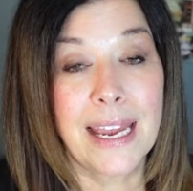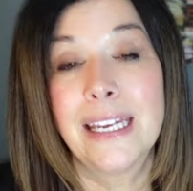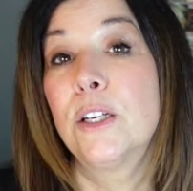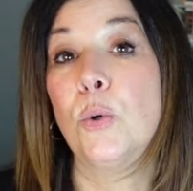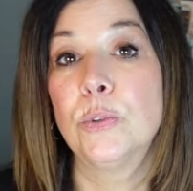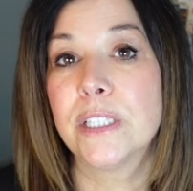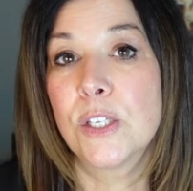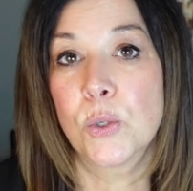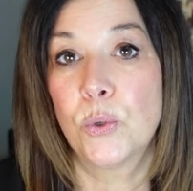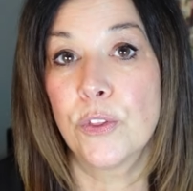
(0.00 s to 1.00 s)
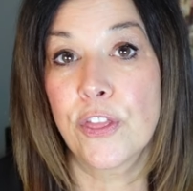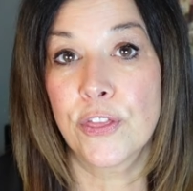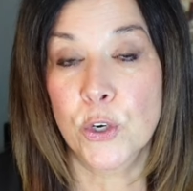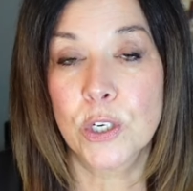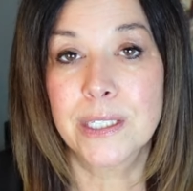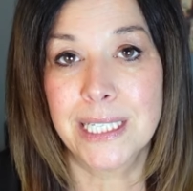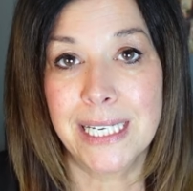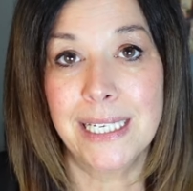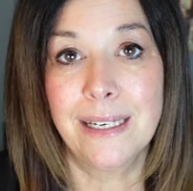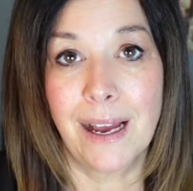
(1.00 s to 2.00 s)
I had only sold
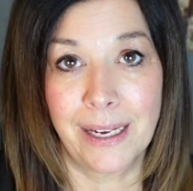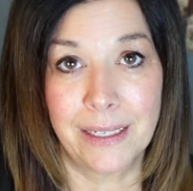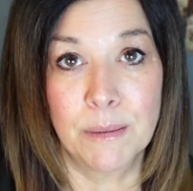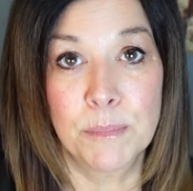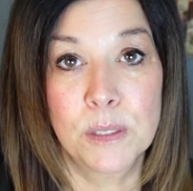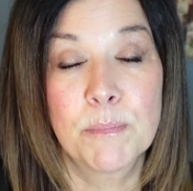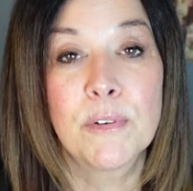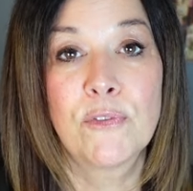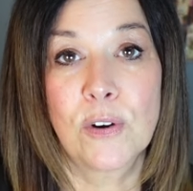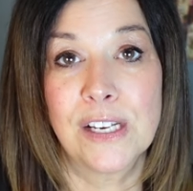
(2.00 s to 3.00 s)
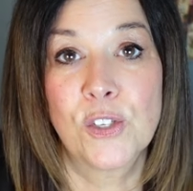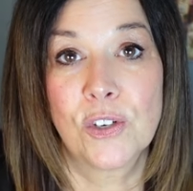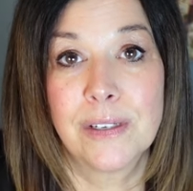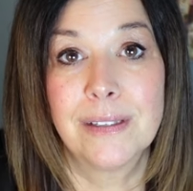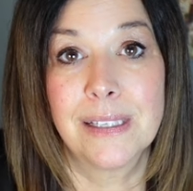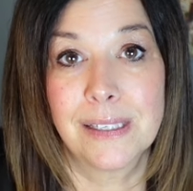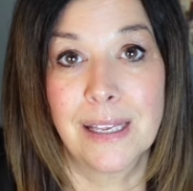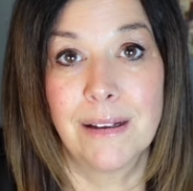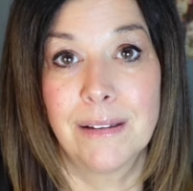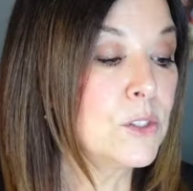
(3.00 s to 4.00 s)
13 items before I started the
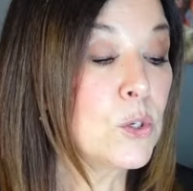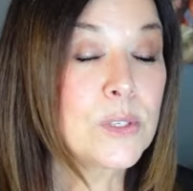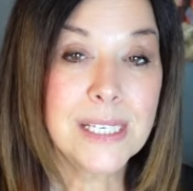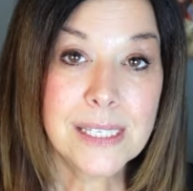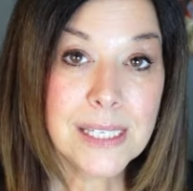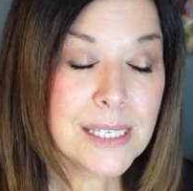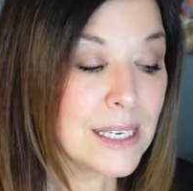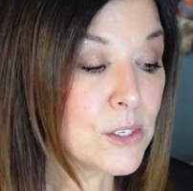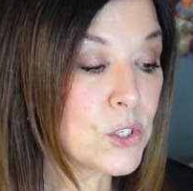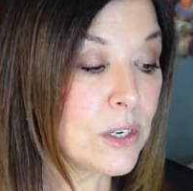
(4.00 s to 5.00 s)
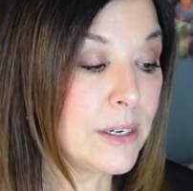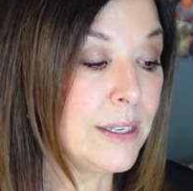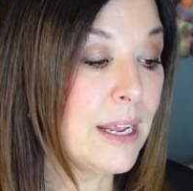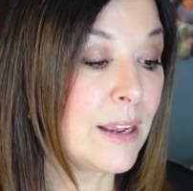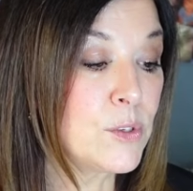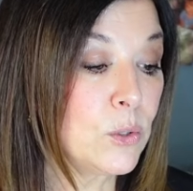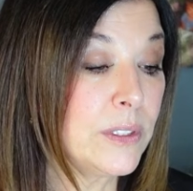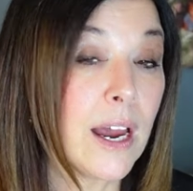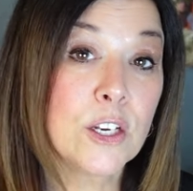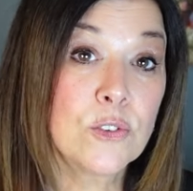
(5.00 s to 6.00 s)
sale. So since the sale started, I've sold
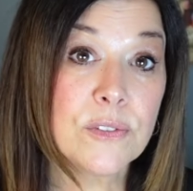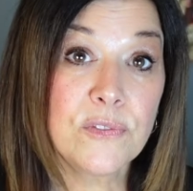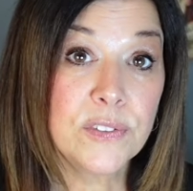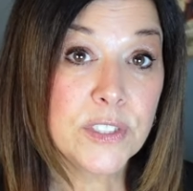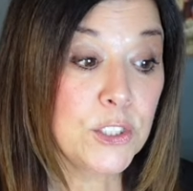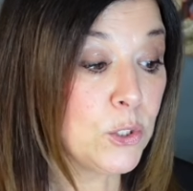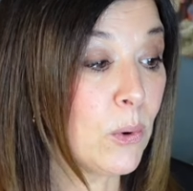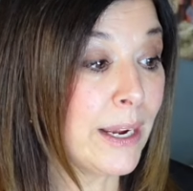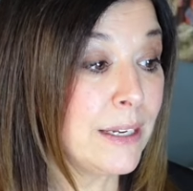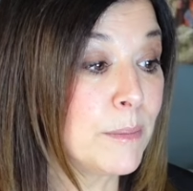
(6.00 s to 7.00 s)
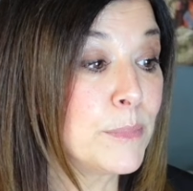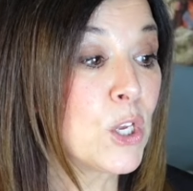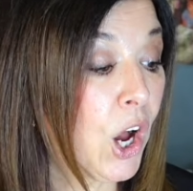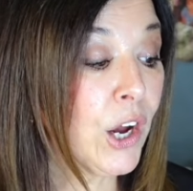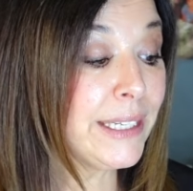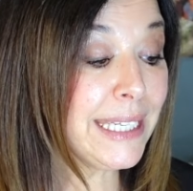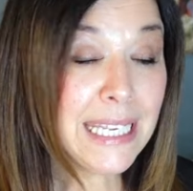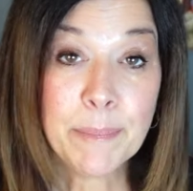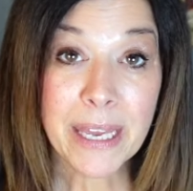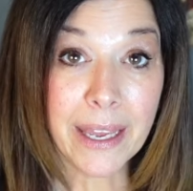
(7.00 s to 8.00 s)
152 items. On
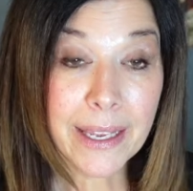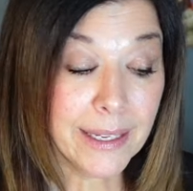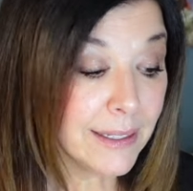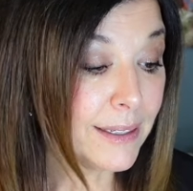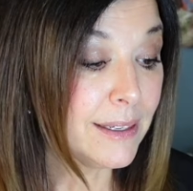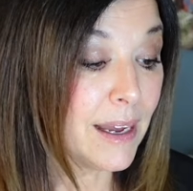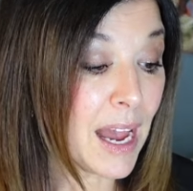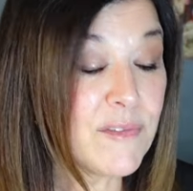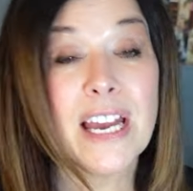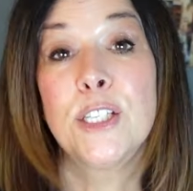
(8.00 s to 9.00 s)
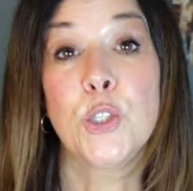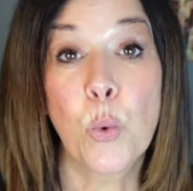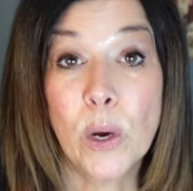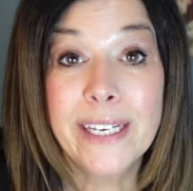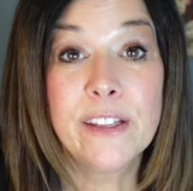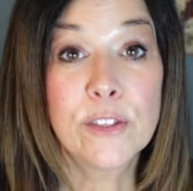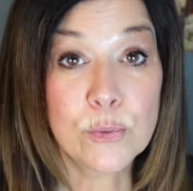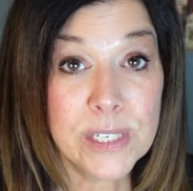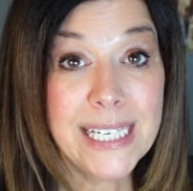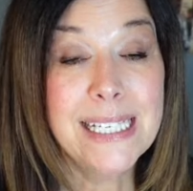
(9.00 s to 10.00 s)
eBay, I've had
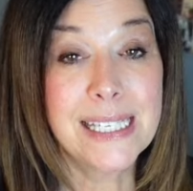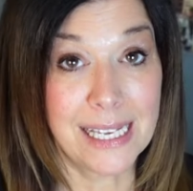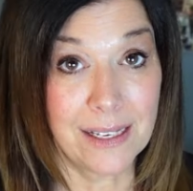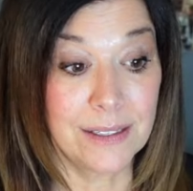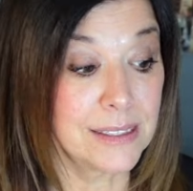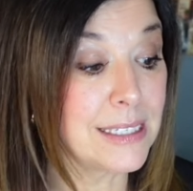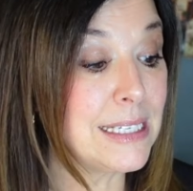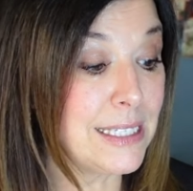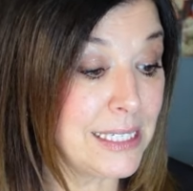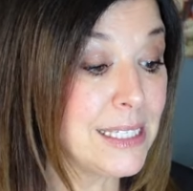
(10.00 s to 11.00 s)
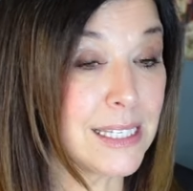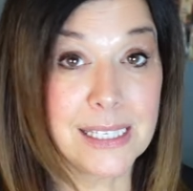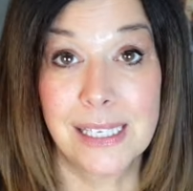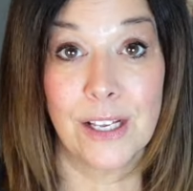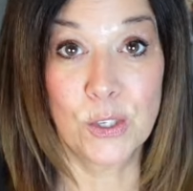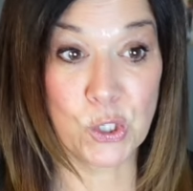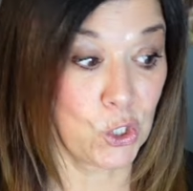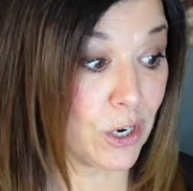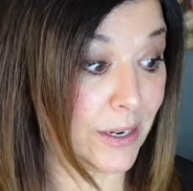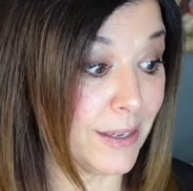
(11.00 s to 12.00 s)
23 sales since the sale
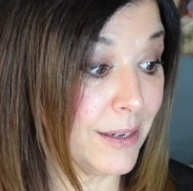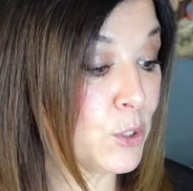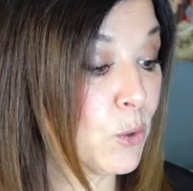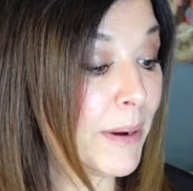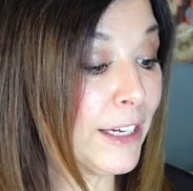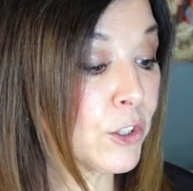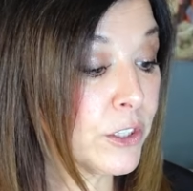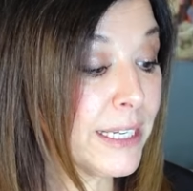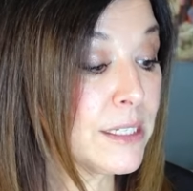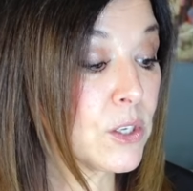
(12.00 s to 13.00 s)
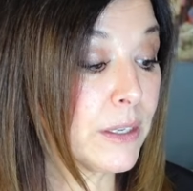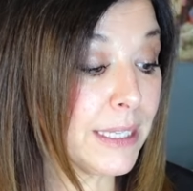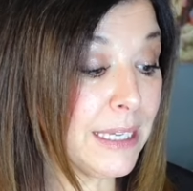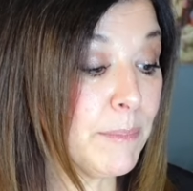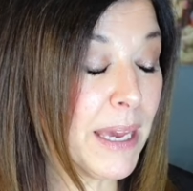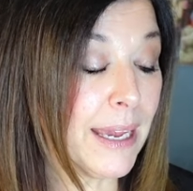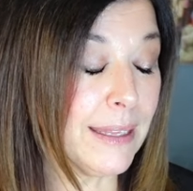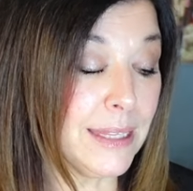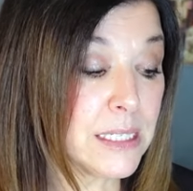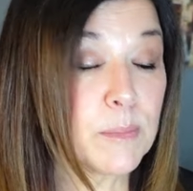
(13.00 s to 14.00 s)
started. So my earnings on
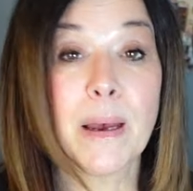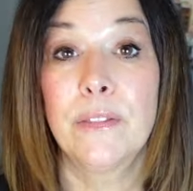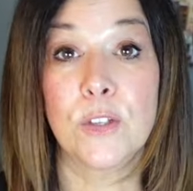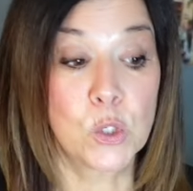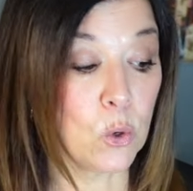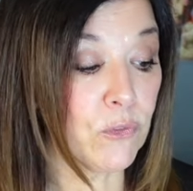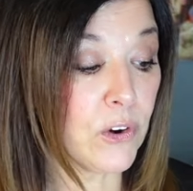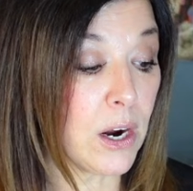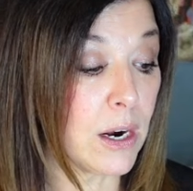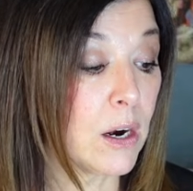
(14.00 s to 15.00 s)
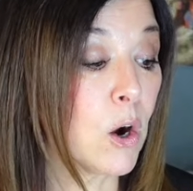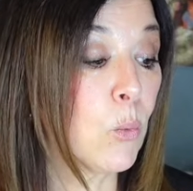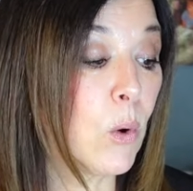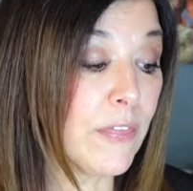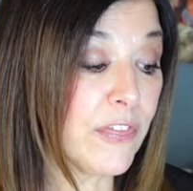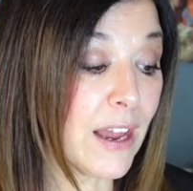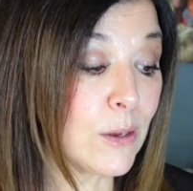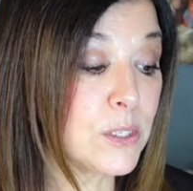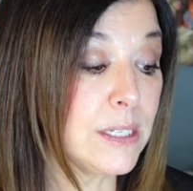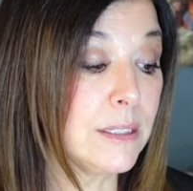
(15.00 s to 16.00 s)
eBay this month so far are
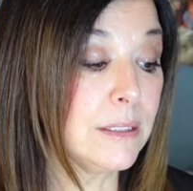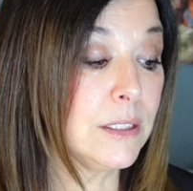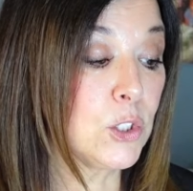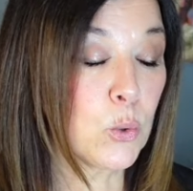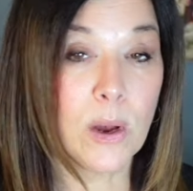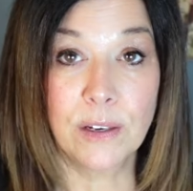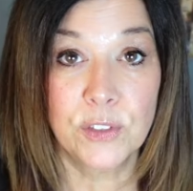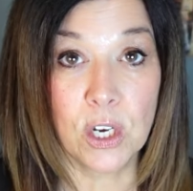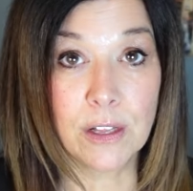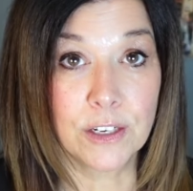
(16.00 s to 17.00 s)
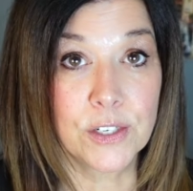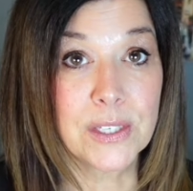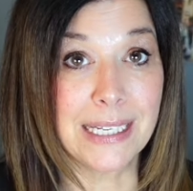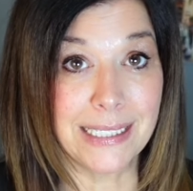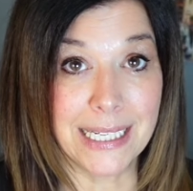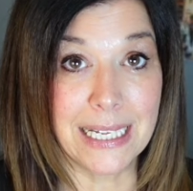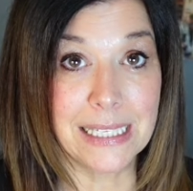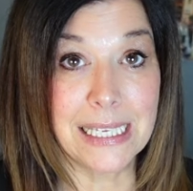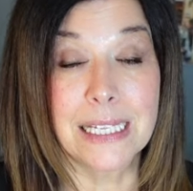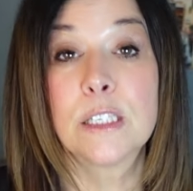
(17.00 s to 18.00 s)

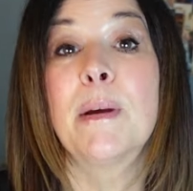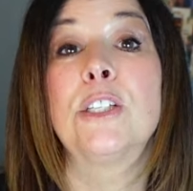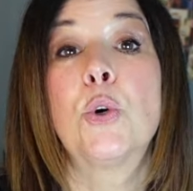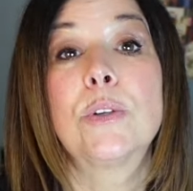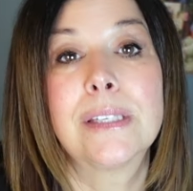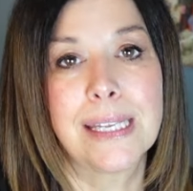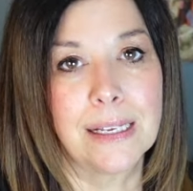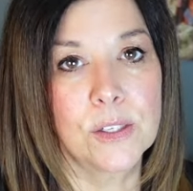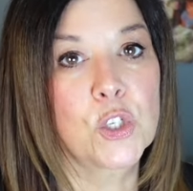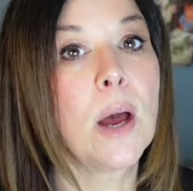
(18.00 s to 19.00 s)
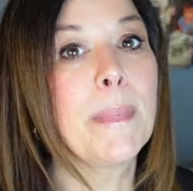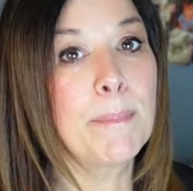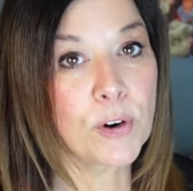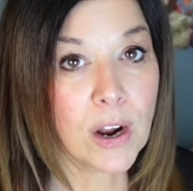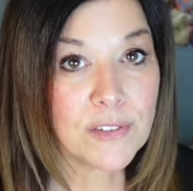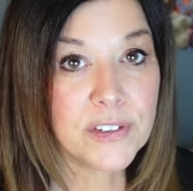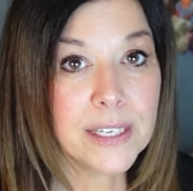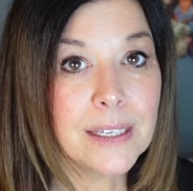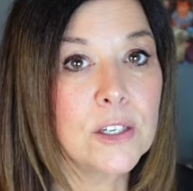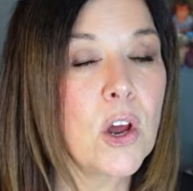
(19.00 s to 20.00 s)
$1,012.10. My total sales, not my
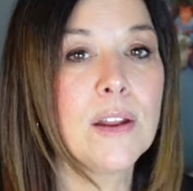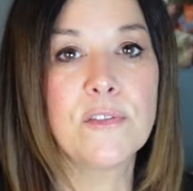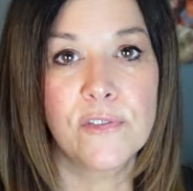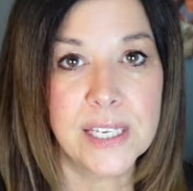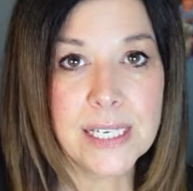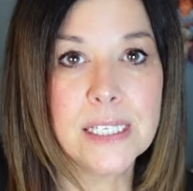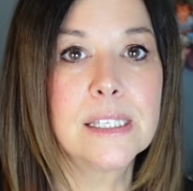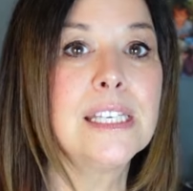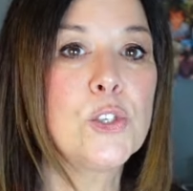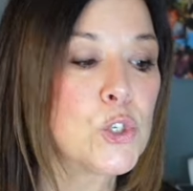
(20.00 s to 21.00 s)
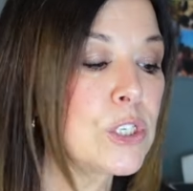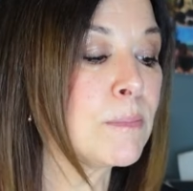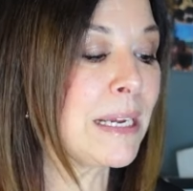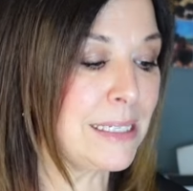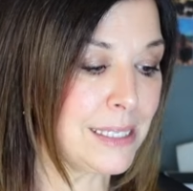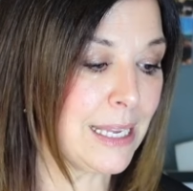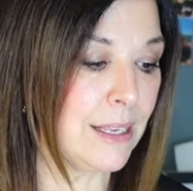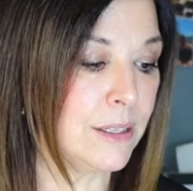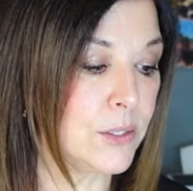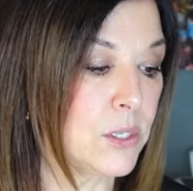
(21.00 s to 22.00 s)
profit, not fees. These are just my
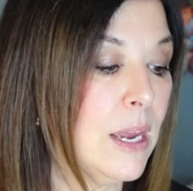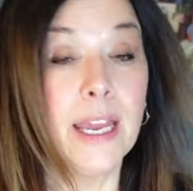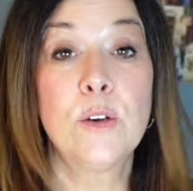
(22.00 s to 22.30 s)
sales.